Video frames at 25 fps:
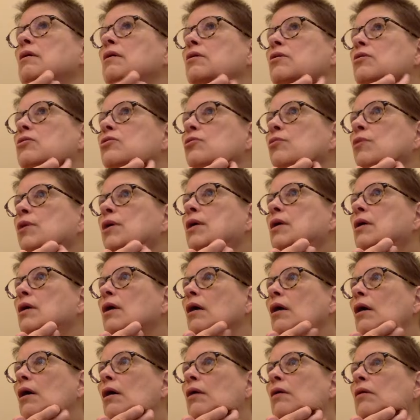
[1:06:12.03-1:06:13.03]
doing
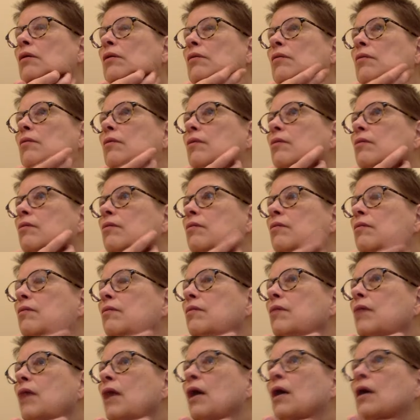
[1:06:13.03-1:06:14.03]
a,
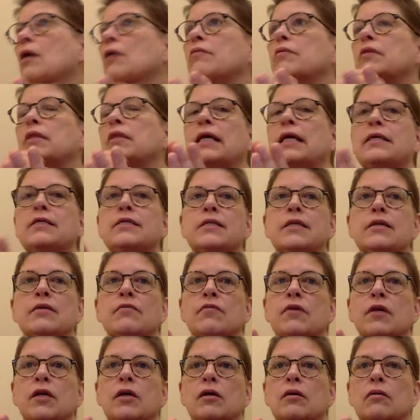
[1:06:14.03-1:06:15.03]
a, a,
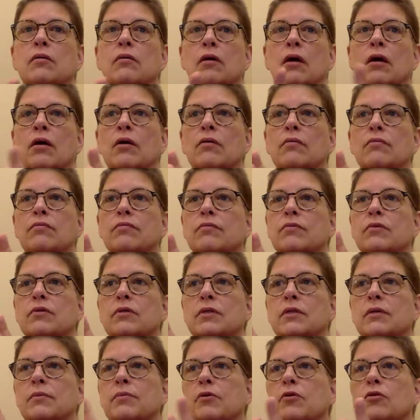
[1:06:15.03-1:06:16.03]
Thanksgiving, our
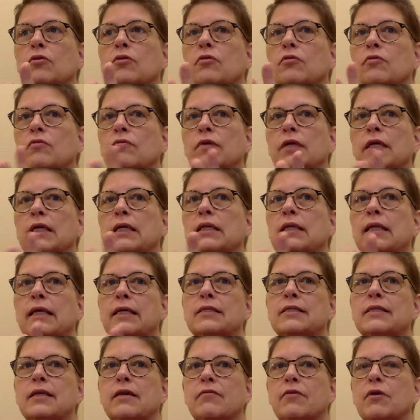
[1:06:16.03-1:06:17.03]
typical vegan
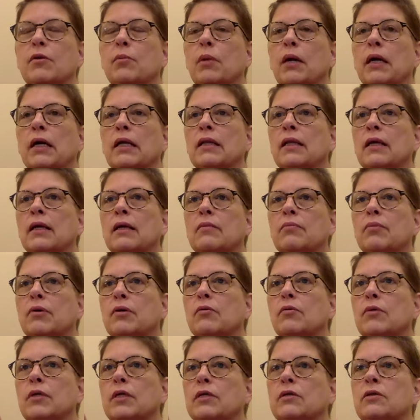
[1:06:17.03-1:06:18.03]
Thanksgiving potluck, but
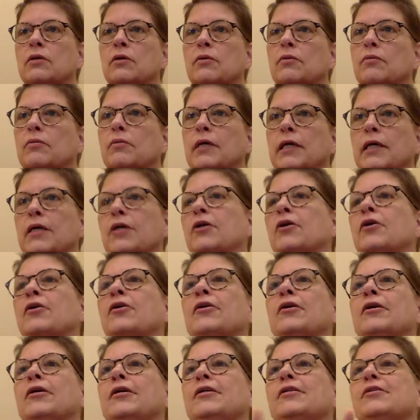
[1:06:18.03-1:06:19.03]
we don't know where.
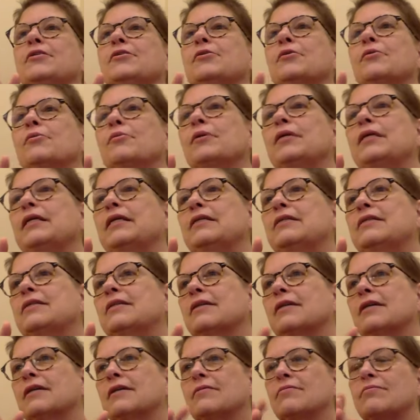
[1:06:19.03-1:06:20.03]
So we need
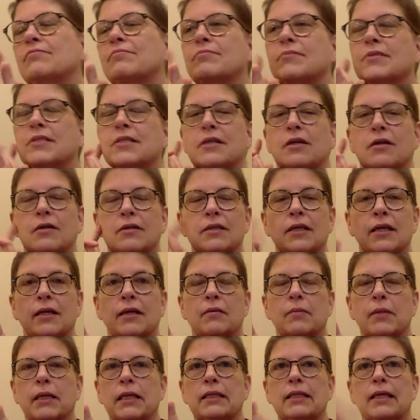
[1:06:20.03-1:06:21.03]
to start thinking
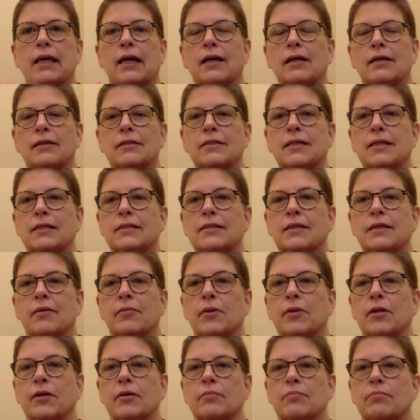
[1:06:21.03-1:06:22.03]
about that because that's
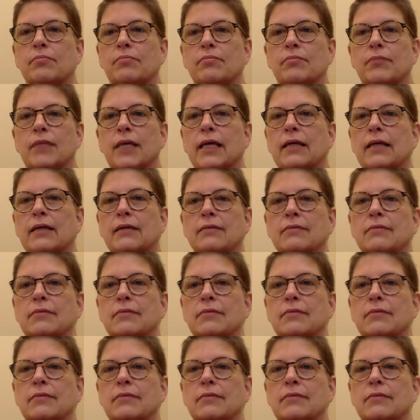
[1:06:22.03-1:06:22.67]
coming up like